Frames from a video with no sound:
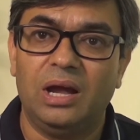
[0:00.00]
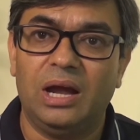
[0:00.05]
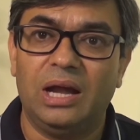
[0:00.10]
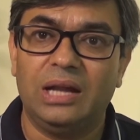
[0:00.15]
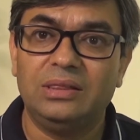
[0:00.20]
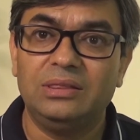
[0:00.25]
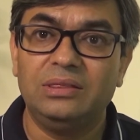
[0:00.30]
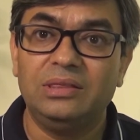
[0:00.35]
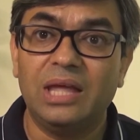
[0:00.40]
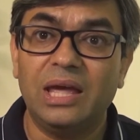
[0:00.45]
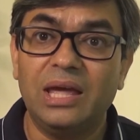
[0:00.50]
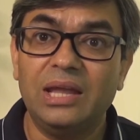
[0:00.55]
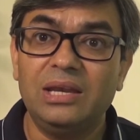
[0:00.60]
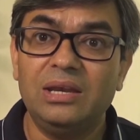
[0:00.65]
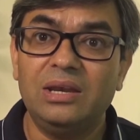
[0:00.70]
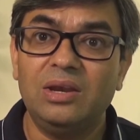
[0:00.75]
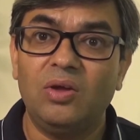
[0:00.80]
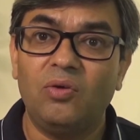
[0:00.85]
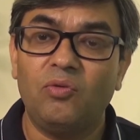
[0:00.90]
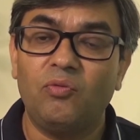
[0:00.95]
And
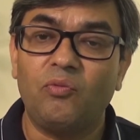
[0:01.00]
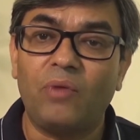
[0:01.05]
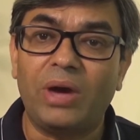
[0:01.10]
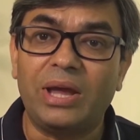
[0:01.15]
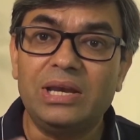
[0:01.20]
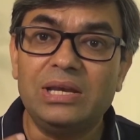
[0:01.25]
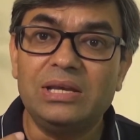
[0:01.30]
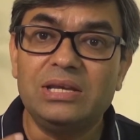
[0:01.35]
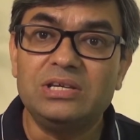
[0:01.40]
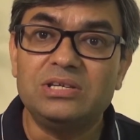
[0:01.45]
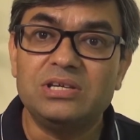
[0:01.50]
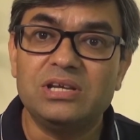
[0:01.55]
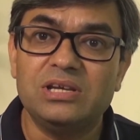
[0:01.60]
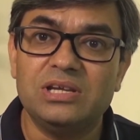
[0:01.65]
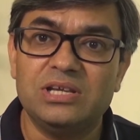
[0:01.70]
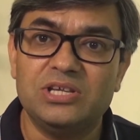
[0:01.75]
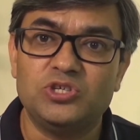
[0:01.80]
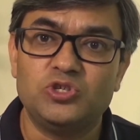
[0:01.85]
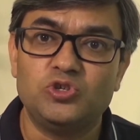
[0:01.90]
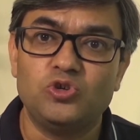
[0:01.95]
then very
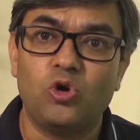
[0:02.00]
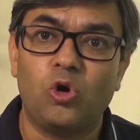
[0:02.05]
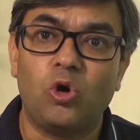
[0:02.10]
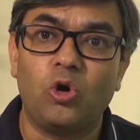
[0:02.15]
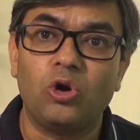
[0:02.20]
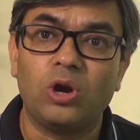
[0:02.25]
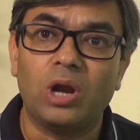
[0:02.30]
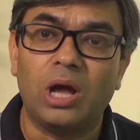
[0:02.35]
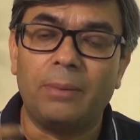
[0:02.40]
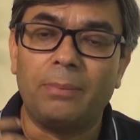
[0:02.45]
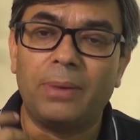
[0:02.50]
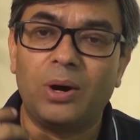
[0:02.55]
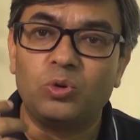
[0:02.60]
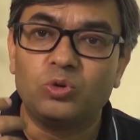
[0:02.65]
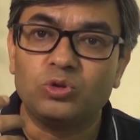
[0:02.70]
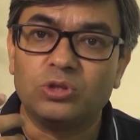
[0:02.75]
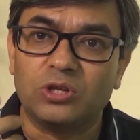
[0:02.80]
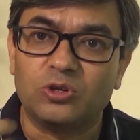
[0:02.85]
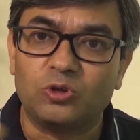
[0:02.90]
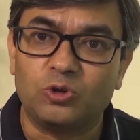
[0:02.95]
little is known
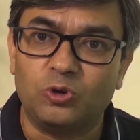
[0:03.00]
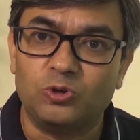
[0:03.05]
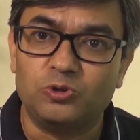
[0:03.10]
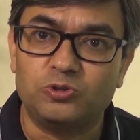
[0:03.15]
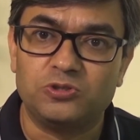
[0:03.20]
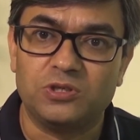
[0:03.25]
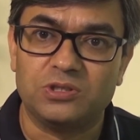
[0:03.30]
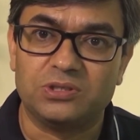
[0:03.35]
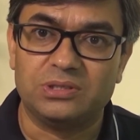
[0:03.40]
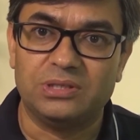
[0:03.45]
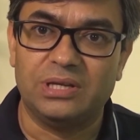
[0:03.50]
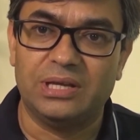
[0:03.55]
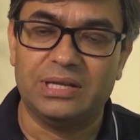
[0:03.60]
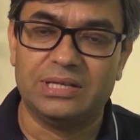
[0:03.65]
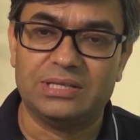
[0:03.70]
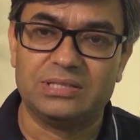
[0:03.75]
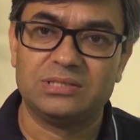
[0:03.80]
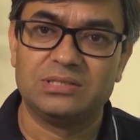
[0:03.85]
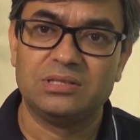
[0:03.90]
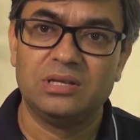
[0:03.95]
about the
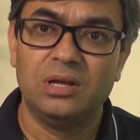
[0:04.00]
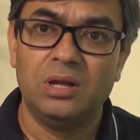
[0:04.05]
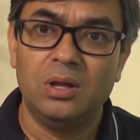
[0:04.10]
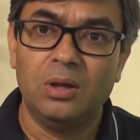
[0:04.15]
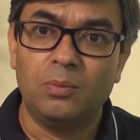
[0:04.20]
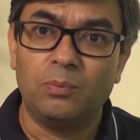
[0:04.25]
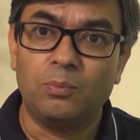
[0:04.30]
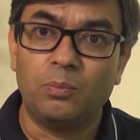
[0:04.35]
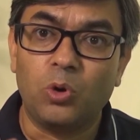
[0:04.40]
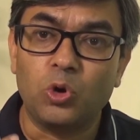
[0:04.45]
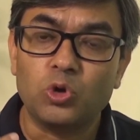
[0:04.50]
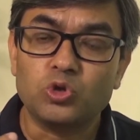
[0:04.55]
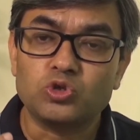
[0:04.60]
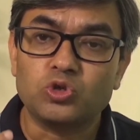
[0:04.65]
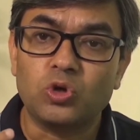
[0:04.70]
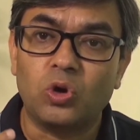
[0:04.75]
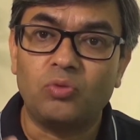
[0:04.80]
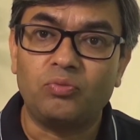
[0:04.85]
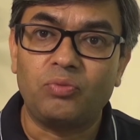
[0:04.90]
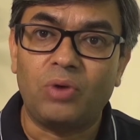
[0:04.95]
consciousness.
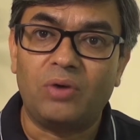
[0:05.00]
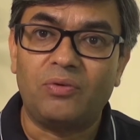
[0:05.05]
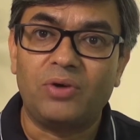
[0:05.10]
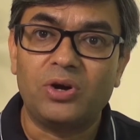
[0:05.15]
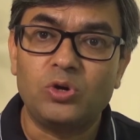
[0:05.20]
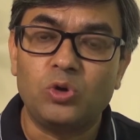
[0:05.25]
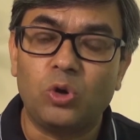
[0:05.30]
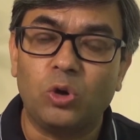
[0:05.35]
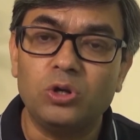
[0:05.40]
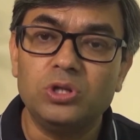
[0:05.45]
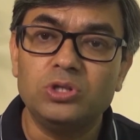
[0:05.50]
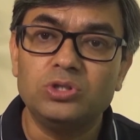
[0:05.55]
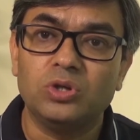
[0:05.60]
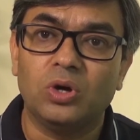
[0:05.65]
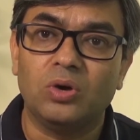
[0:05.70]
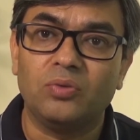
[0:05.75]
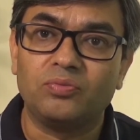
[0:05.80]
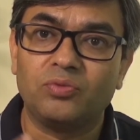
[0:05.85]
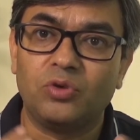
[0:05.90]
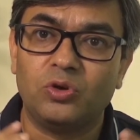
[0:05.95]
Most of our knowledge
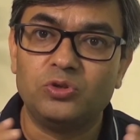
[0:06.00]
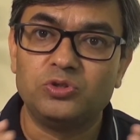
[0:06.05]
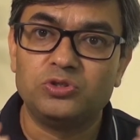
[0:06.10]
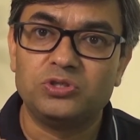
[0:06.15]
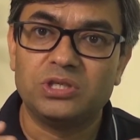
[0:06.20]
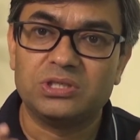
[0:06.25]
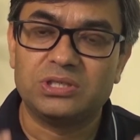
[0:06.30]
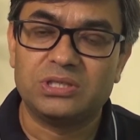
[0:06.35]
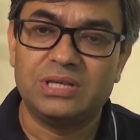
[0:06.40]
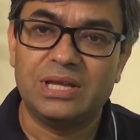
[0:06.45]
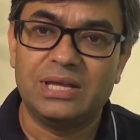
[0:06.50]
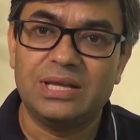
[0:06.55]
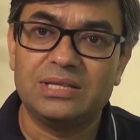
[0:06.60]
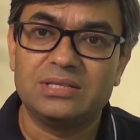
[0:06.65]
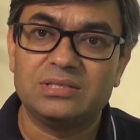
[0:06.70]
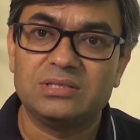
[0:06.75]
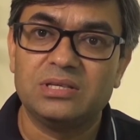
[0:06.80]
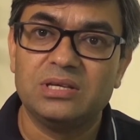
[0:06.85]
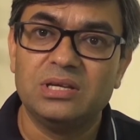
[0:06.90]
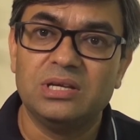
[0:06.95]
of
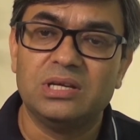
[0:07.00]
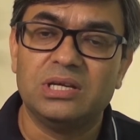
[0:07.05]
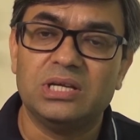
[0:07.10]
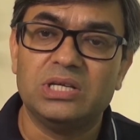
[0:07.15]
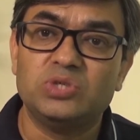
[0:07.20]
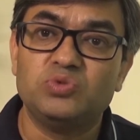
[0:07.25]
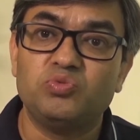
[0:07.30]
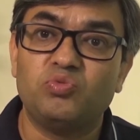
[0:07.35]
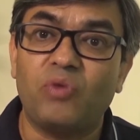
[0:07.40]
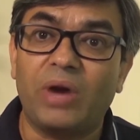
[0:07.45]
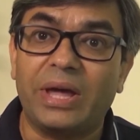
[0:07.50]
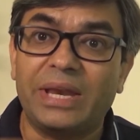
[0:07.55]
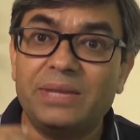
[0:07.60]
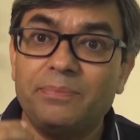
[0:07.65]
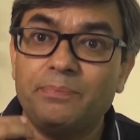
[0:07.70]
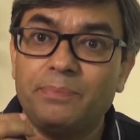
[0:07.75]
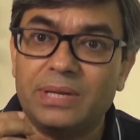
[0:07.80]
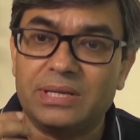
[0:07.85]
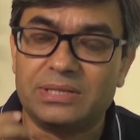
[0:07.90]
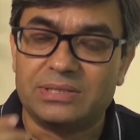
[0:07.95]
consciousness is
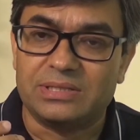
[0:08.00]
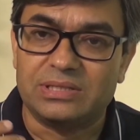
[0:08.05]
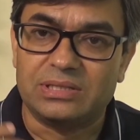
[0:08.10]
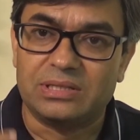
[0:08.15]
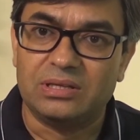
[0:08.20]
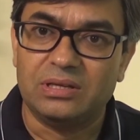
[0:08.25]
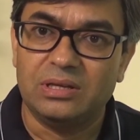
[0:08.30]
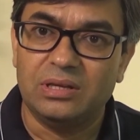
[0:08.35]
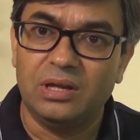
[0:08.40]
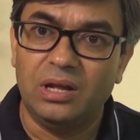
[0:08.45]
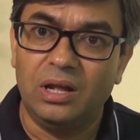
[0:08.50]
very basic.